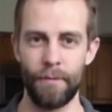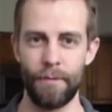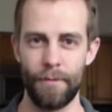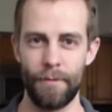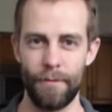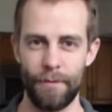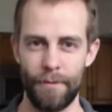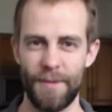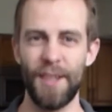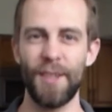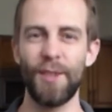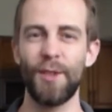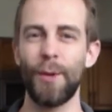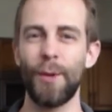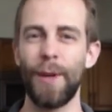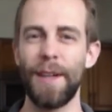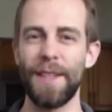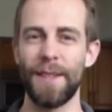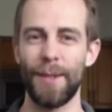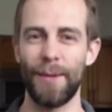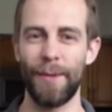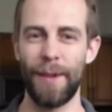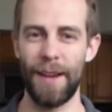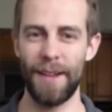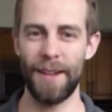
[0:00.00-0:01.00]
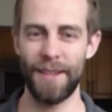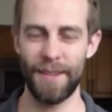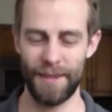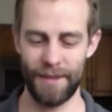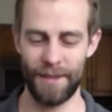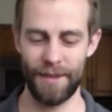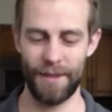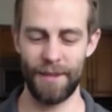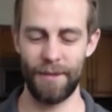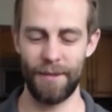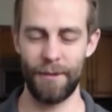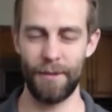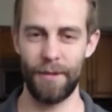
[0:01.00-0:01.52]
Just twice as fast.
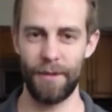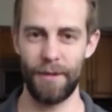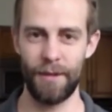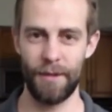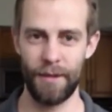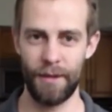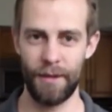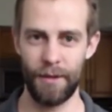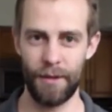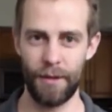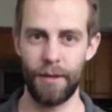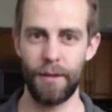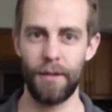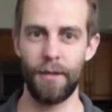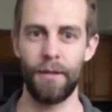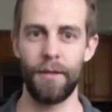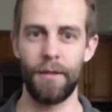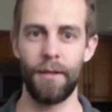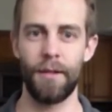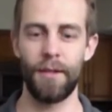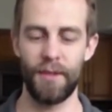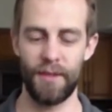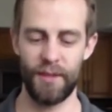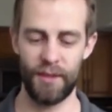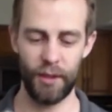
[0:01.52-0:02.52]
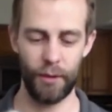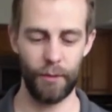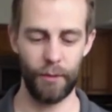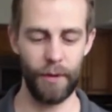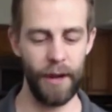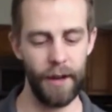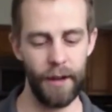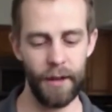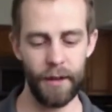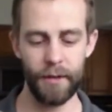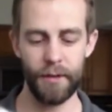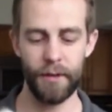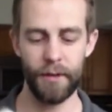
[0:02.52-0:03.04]
Still right
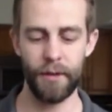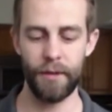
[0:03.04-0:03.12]
hand.